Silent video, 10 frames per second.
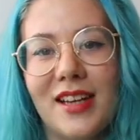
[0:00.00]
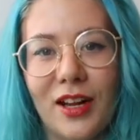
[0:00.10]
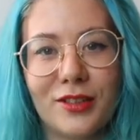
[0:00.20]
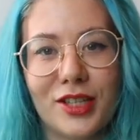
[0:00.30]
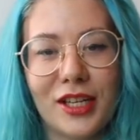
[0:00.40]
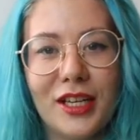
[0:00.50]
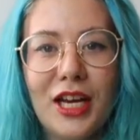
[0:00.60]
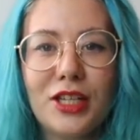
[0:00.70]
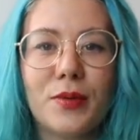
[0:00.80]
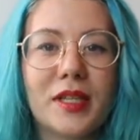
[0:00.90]
and Culture
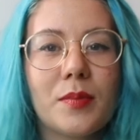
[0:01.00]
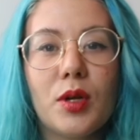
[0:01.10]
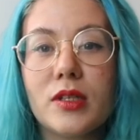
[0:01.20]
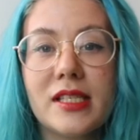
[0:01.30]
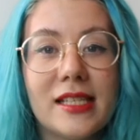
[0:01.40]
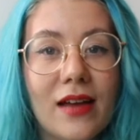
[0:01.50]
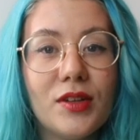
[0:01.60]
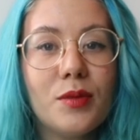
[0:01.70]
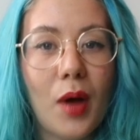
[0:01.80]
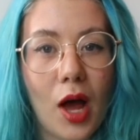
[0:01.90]
to explore
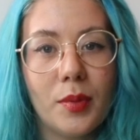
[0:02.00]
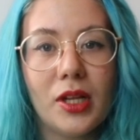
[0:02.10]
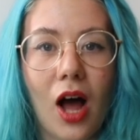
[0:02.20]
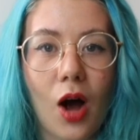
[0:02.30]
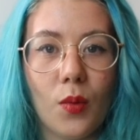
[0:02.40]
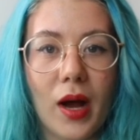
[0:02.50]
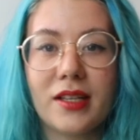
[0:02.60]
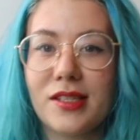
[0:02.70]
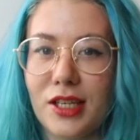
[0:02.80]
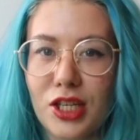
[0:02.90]
7 purple
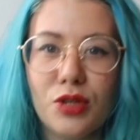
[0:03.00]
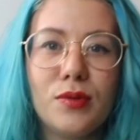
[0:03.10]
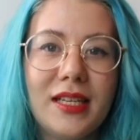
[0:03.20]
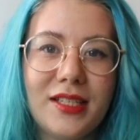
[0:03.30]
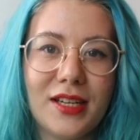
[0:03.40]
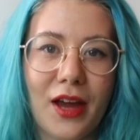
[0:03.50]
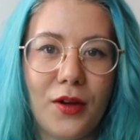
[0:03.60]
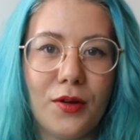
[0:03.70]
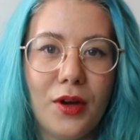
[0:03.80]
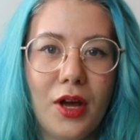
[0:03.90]
artworks that you need to
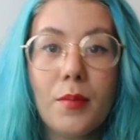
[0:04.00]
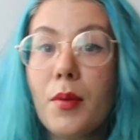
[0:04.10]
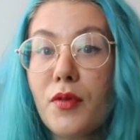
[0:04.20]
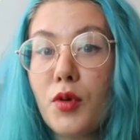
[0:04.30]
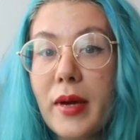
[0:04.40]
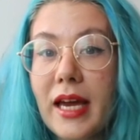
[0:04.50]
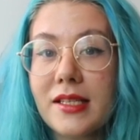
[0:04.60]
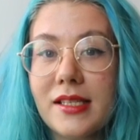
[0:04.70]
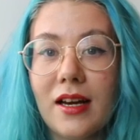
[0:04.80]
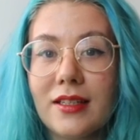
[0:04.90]
know. But before we
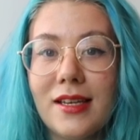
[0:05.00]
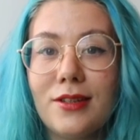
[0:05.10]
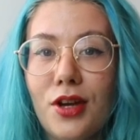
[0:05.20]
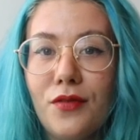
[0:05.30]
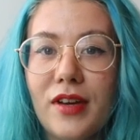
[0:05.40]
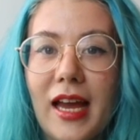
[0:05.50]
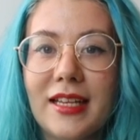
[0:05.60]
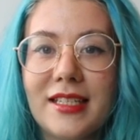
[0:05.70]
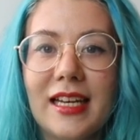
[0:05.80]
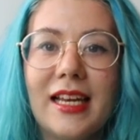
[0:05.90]
get started, don't
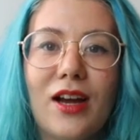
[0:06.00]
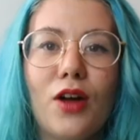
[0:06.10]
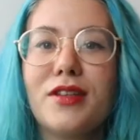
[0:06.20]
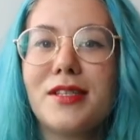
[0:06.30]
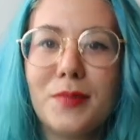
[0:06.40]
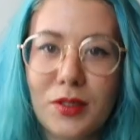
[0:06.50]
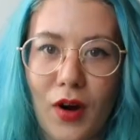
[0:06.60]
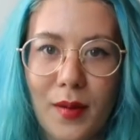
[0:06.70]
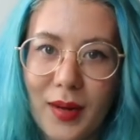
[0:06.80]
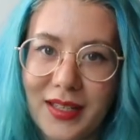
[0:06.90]
forget to click on the
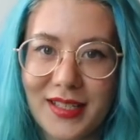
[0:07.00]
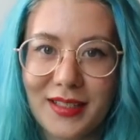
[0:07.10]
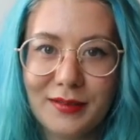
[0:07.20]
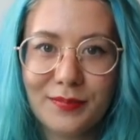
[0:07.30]
subscribe button.